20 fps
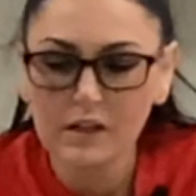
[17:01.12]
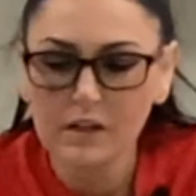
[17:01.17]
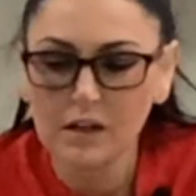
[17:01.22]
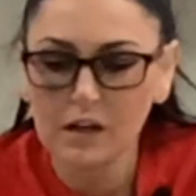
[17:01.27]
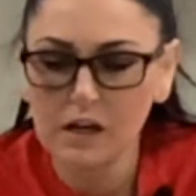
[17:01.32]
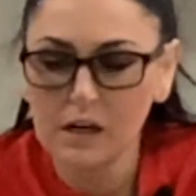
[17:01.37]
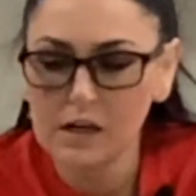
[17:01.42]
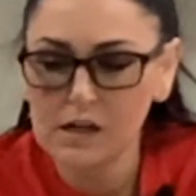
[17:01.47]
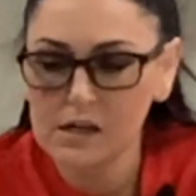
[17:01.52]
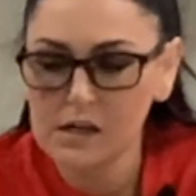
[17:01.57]

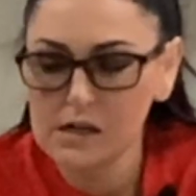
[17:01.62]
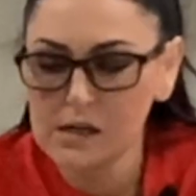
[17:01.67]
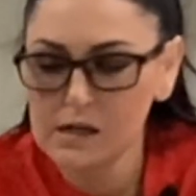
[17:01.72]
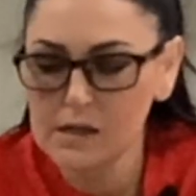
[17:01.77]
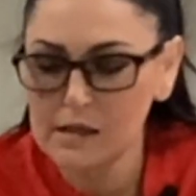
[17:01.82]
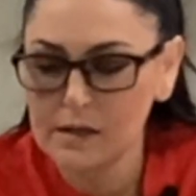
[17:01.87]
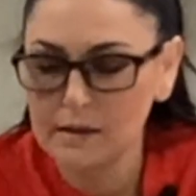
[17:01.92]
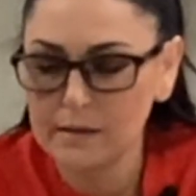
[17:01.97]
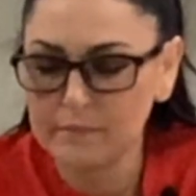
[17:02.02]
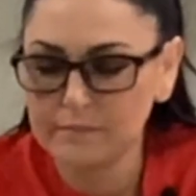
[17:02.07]

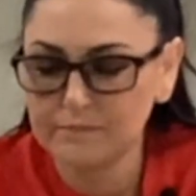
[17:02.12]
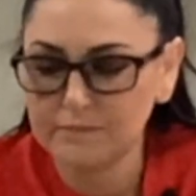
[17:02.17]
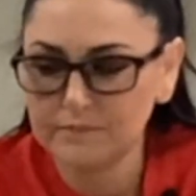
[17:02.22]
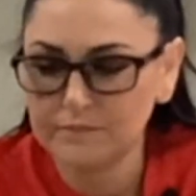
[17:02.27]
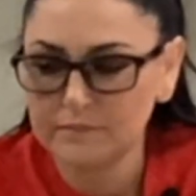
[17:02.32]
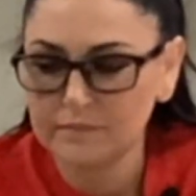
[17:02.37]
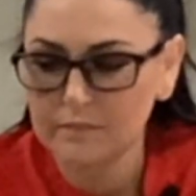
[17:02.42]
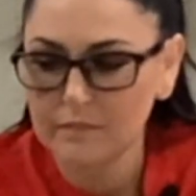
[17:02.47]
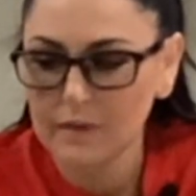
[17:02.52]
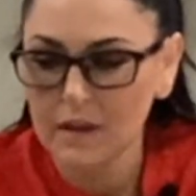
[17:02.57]

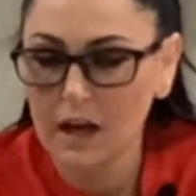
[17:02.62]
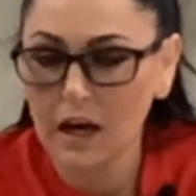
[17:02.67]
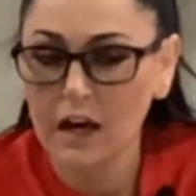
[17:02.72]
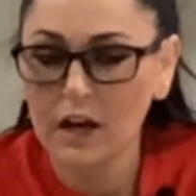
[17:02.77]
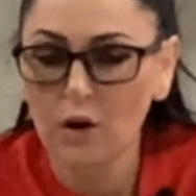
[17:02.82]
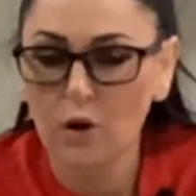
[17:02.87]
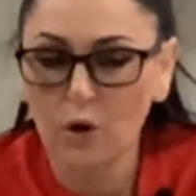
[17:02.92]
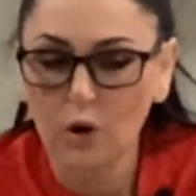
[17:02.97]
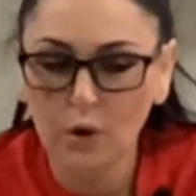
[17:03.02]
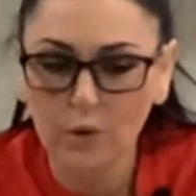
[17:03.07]

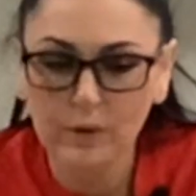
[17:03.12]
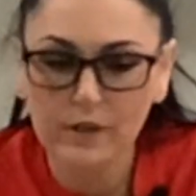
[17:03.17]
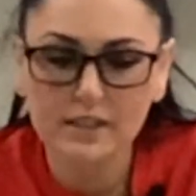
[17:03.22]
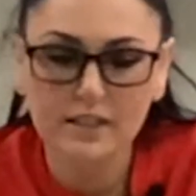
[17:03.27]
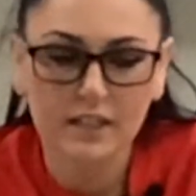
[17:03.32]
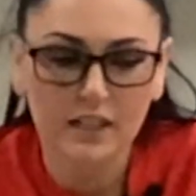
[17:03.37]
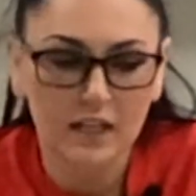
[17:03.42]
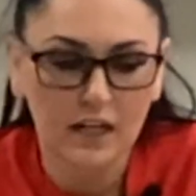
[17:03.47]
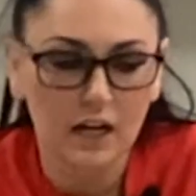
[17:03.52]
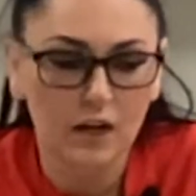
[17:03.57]
I always
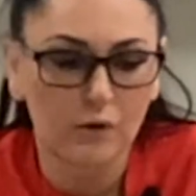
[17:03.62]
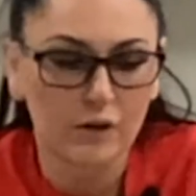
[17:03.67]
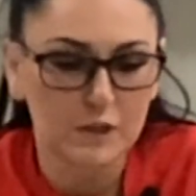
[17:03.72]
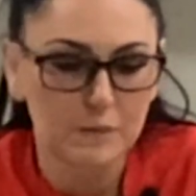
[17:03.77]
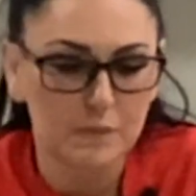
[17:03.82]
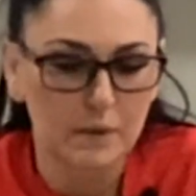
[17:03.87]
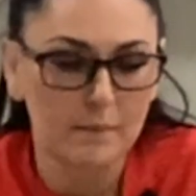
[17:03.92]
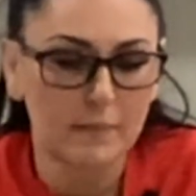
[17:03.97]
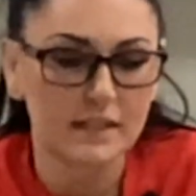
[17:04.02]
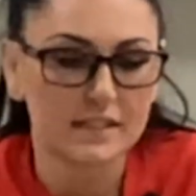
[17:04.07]

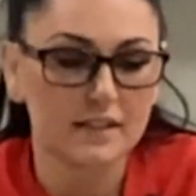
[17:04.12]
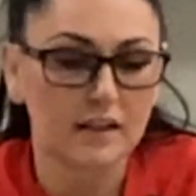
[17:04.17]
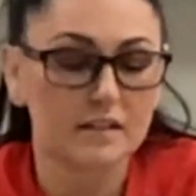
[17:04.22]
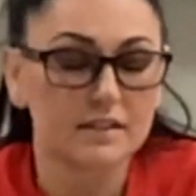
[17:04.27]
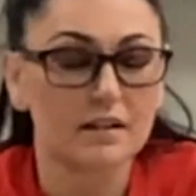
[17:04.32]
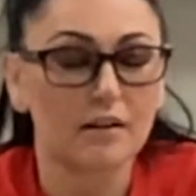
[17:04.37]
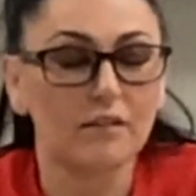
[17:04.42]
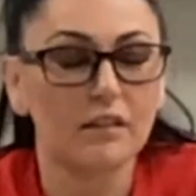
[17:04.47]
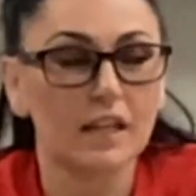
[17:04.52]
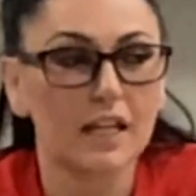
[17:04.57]
put my
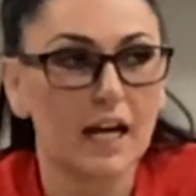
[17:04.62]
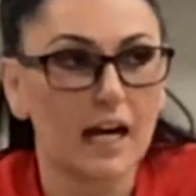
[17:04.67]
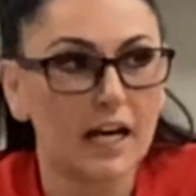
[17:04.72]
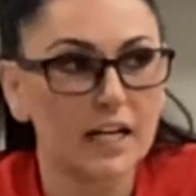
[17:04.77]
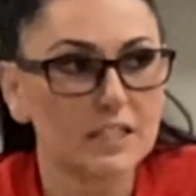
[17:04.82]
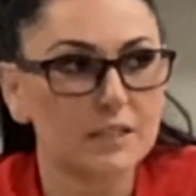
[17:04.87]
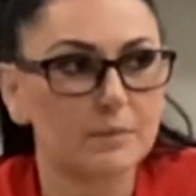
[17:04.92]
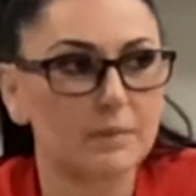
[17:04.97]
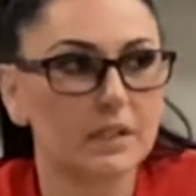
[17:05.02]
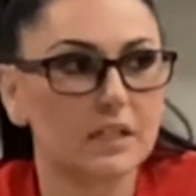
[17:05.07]
signs out
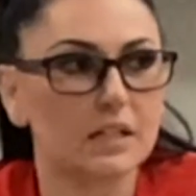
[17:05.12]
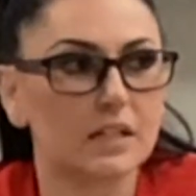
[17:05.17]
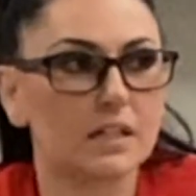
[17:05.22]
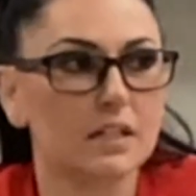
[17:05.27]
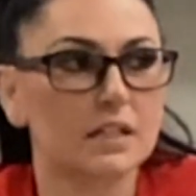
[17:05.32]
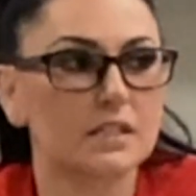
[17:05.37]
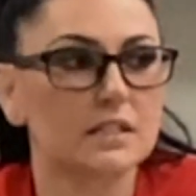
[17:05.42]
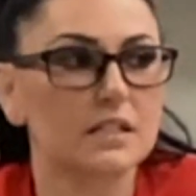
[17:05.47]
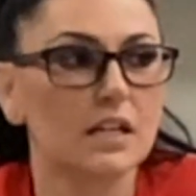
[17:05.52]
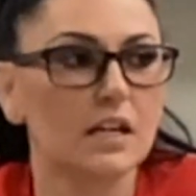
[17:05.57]
last,
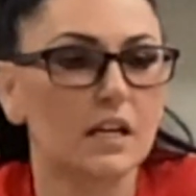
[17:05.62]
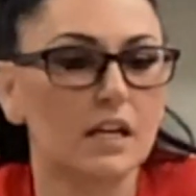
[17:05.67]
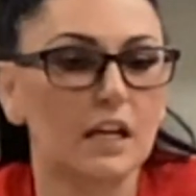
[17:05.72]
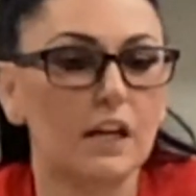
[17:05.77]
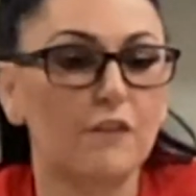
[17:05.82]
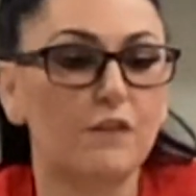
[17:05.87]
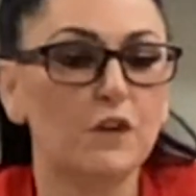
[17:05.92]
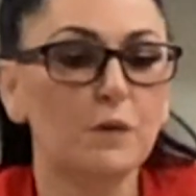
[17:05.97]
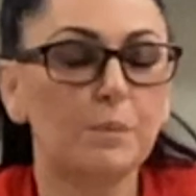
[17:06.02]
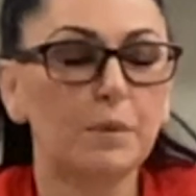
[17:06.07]
because
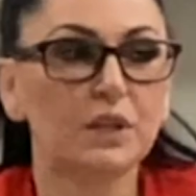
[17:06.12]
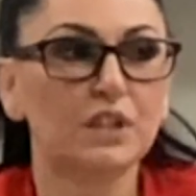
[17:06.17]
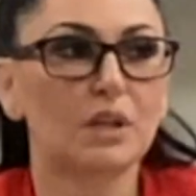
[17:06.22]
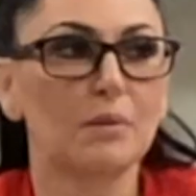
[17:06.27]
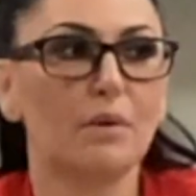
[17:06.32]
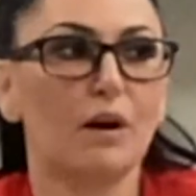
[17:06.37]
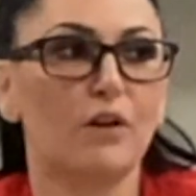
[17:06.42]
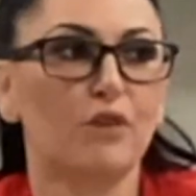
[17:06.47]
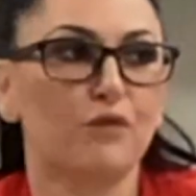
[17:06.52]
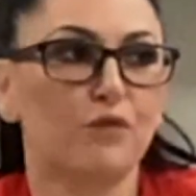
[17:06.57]
if you put
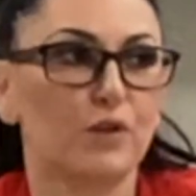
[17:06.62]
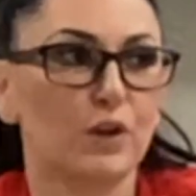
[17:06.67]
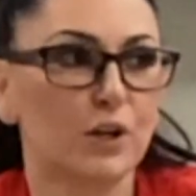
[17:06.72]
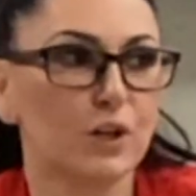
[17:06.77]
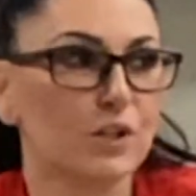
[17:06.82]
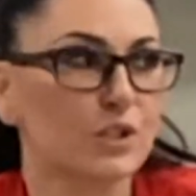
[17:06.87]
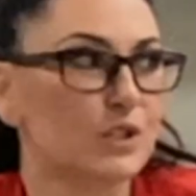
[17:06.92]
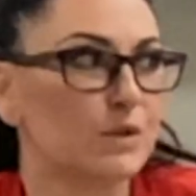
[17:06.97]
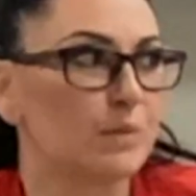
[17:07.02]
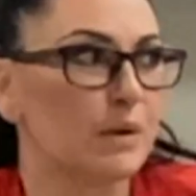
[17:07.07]
them out
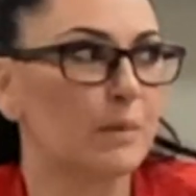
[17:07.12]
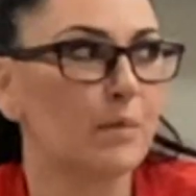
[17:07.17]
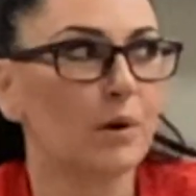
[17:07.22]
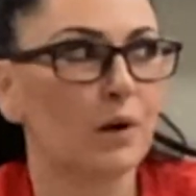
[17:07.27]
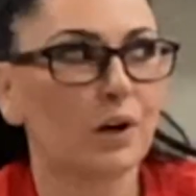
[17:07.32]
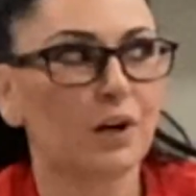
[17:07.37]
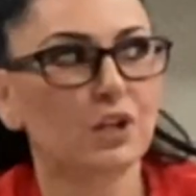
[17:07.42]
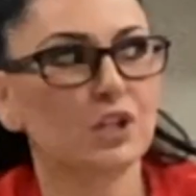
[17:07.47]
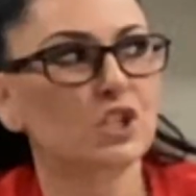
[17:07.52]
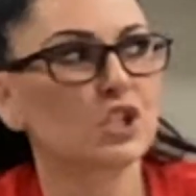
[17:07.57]
first, people
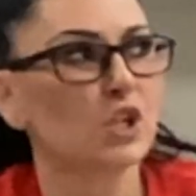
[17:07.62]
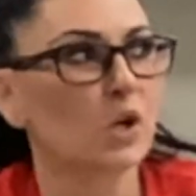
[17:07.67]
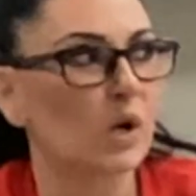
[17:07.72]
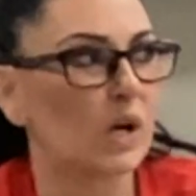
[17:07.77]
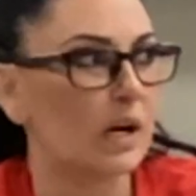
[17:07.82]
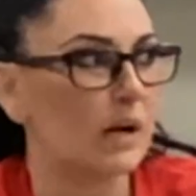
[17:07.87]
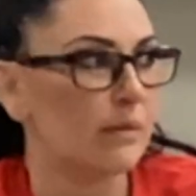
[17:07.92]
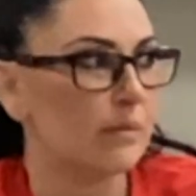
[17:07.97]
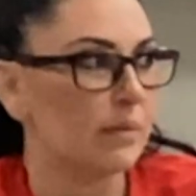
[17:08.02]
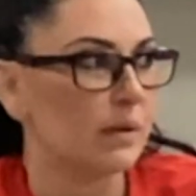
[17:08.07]
are going to show
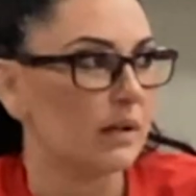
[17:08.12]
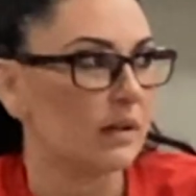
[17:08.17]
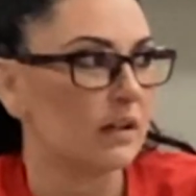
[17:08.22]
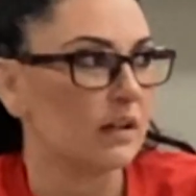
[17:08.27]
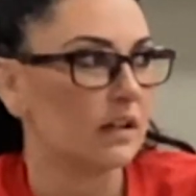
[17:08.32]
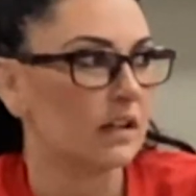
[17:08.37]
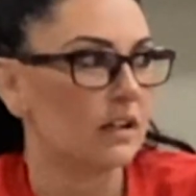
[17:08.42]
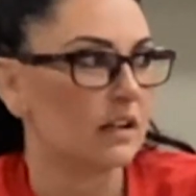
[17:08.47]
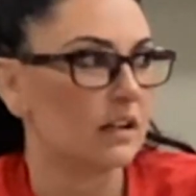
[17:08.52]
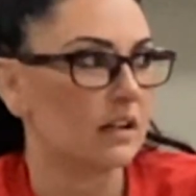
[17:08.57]
up
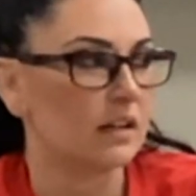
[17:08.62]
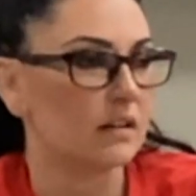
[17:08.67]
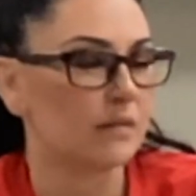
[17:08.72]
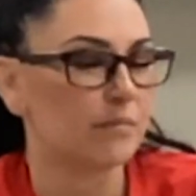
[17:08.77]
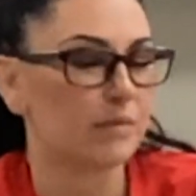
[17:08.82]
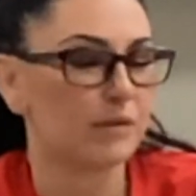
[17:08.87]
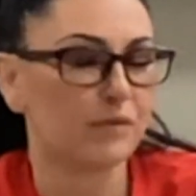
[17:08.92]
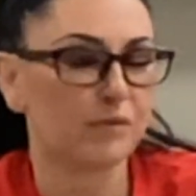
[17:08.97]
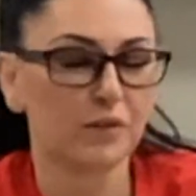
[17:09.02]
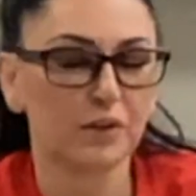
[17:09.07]

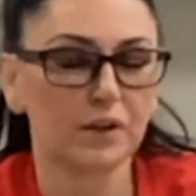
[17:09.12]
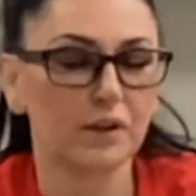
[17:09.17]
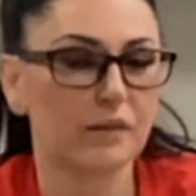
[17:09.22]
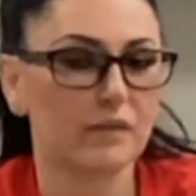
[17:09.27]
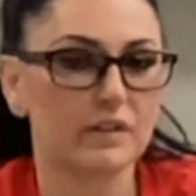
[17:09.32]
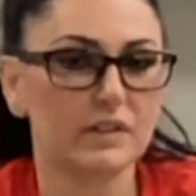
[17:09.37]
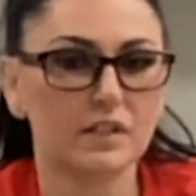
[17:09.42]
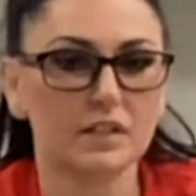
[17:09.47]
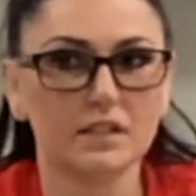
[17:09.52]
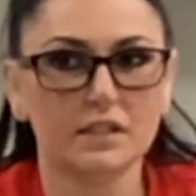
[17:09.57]
before you're
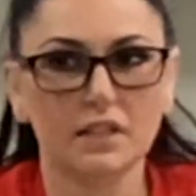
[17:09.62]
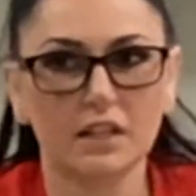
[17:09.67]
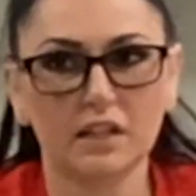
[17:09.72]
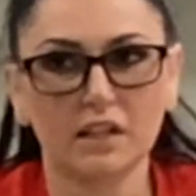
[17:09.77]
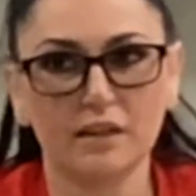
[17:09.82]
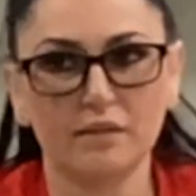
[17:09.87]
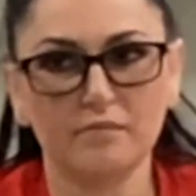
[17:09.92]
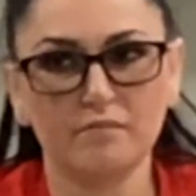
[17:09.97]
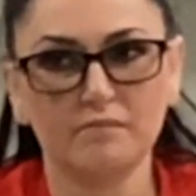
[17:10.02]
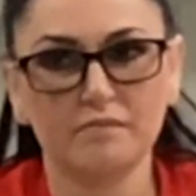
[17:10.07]
even done
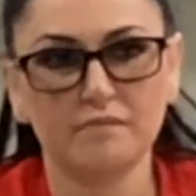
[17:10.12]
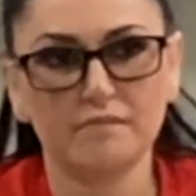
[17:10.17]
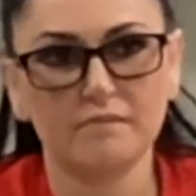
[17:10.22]
setting up.